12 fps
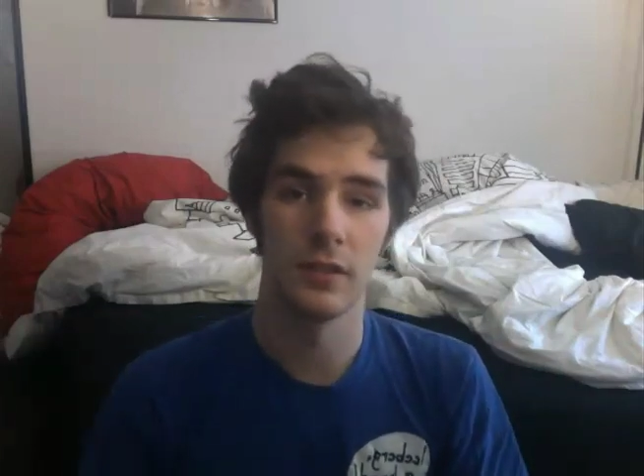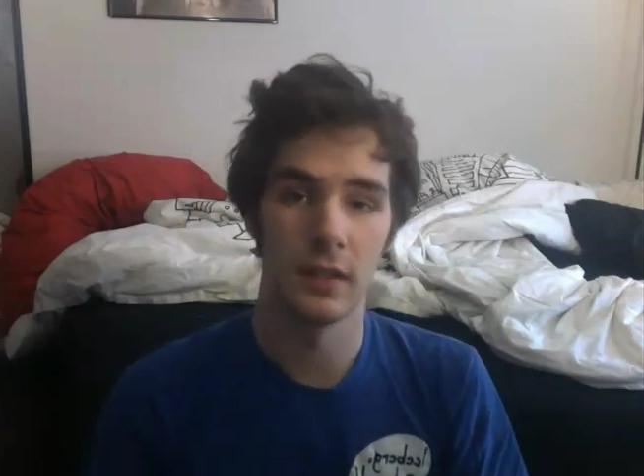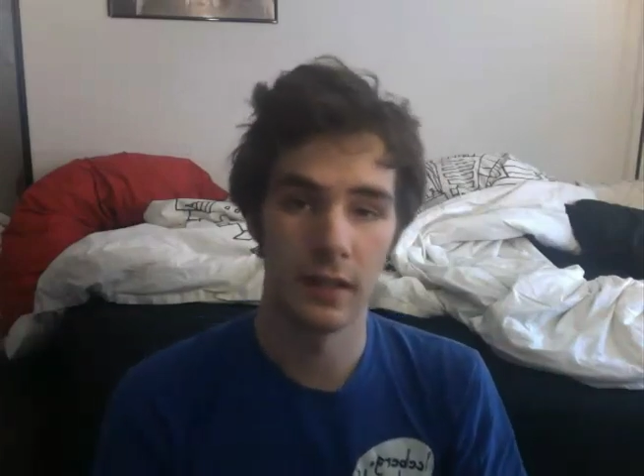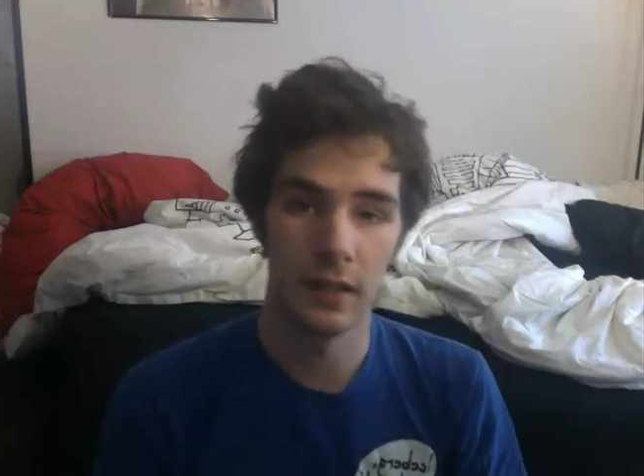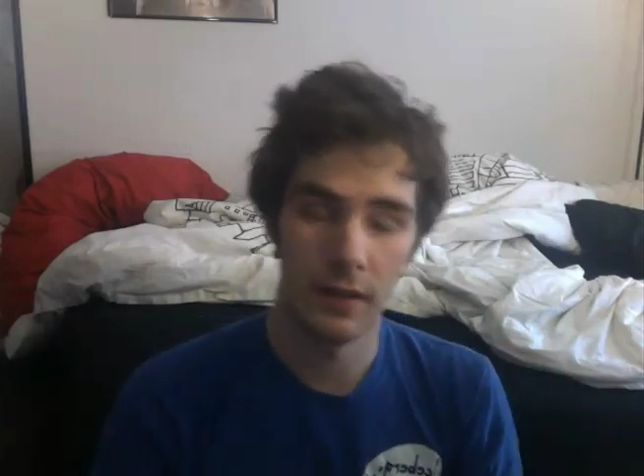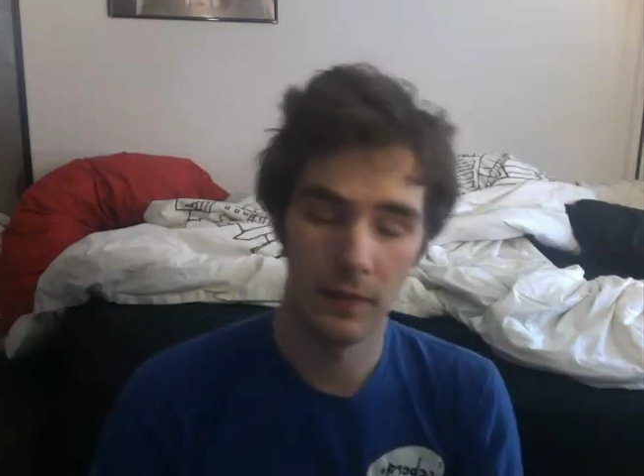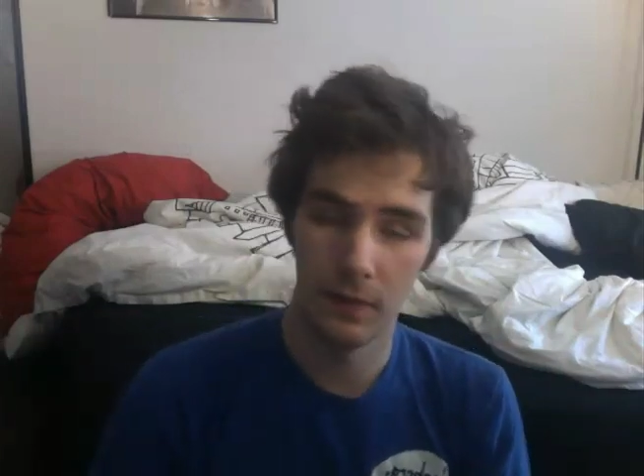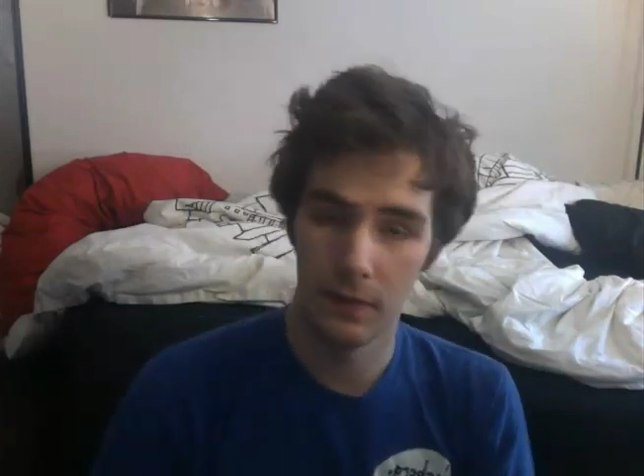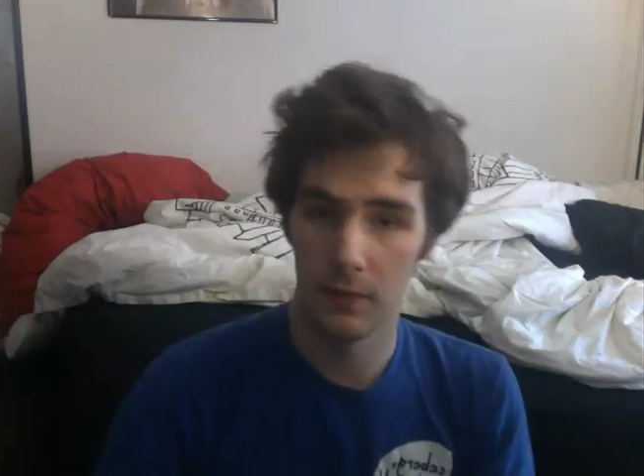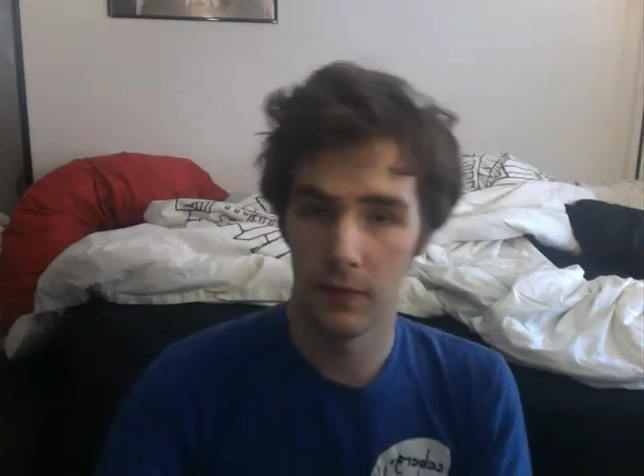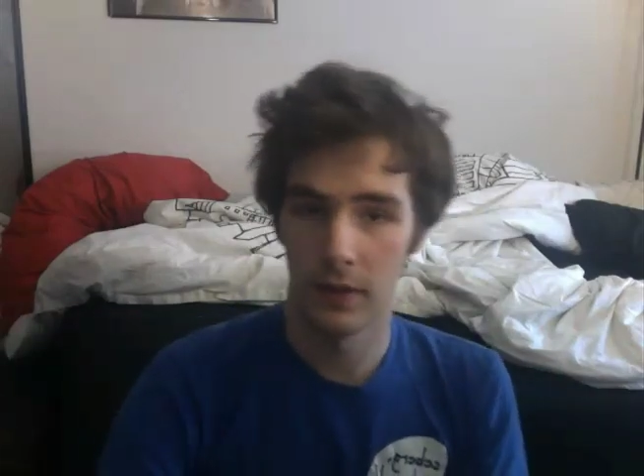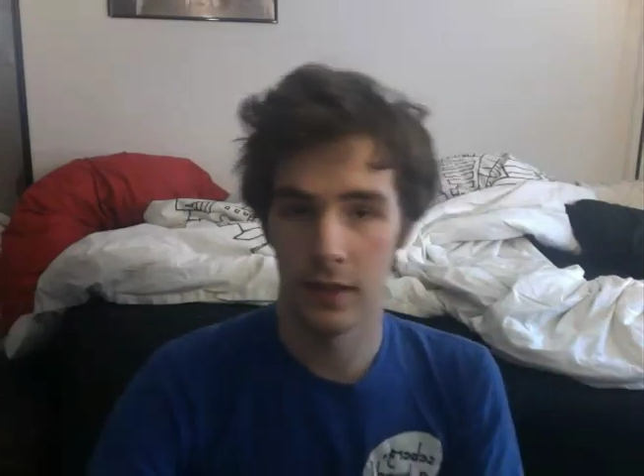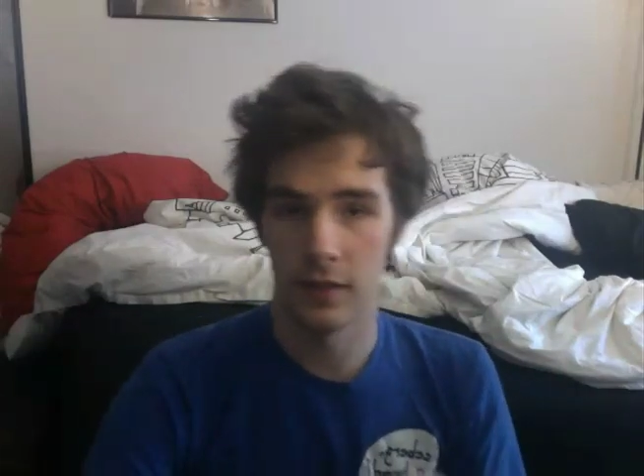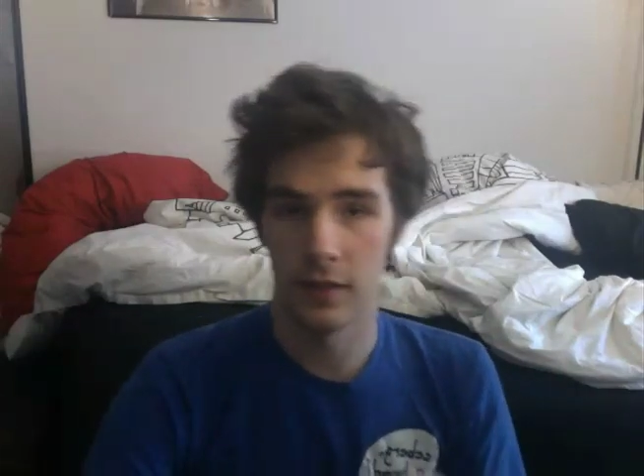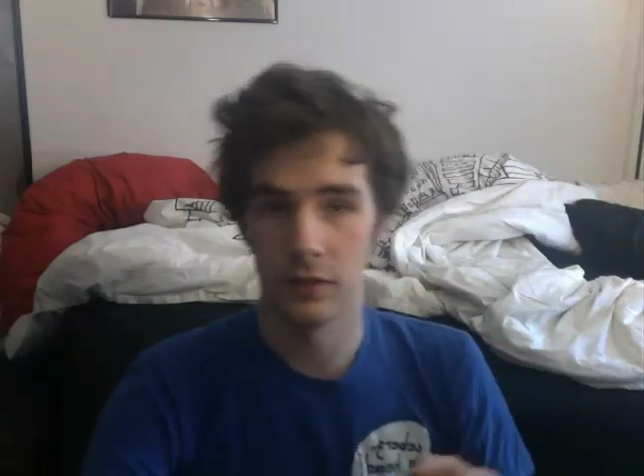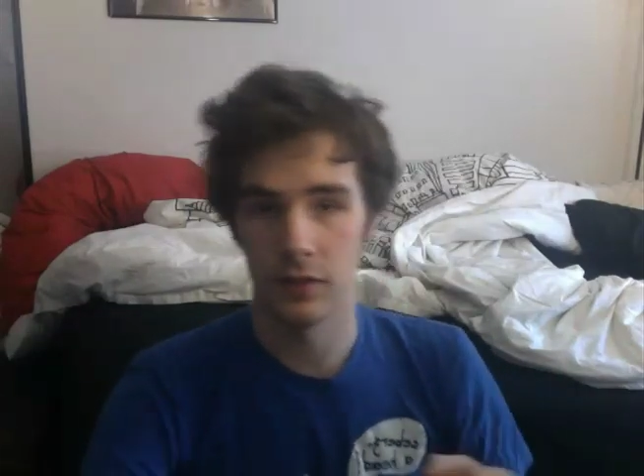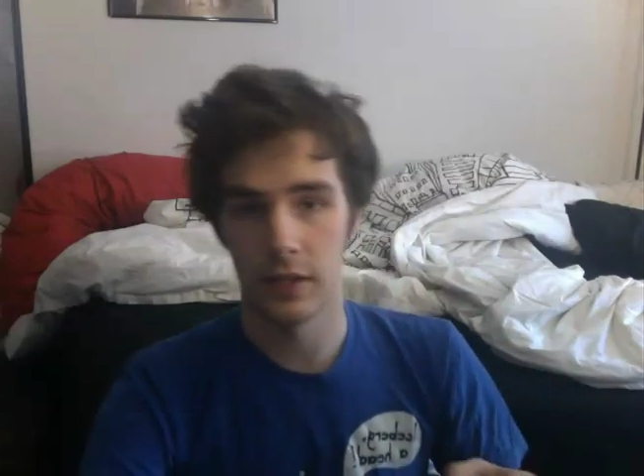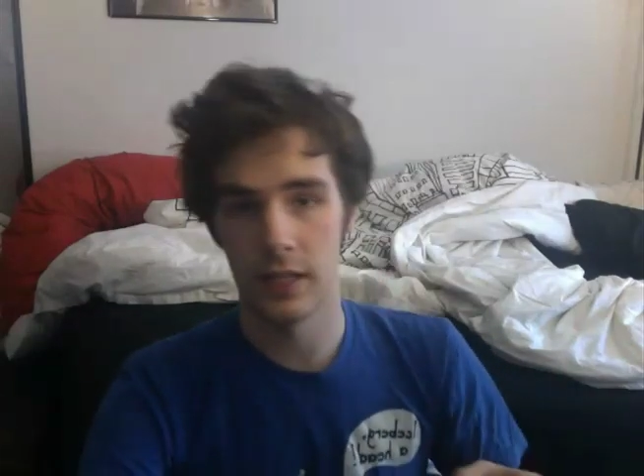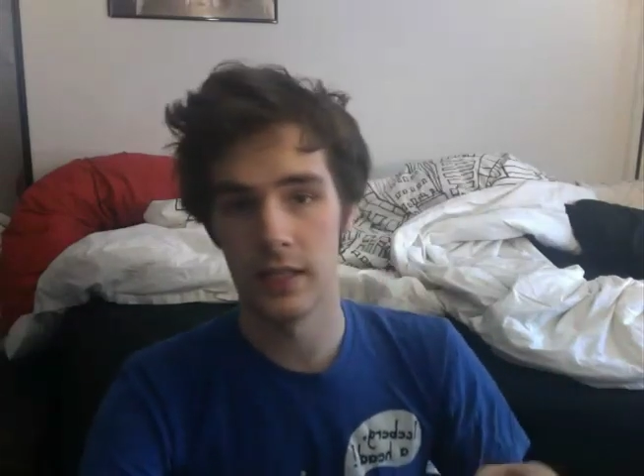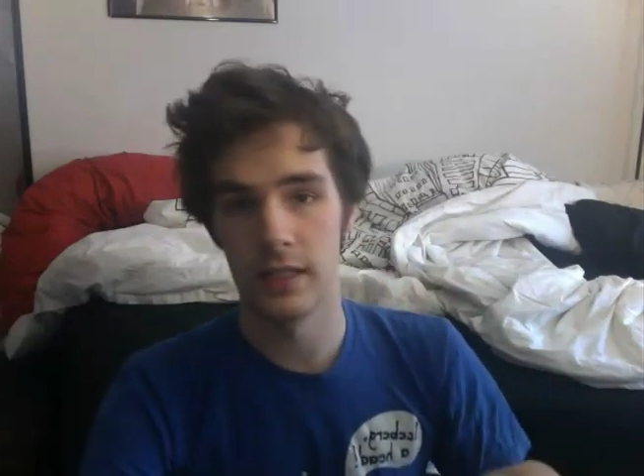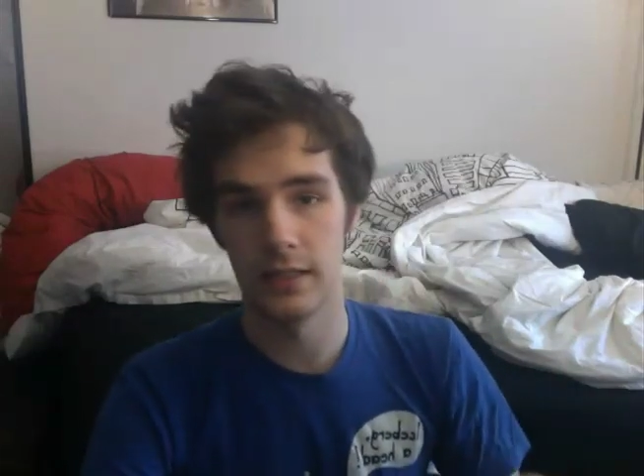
and videos are in these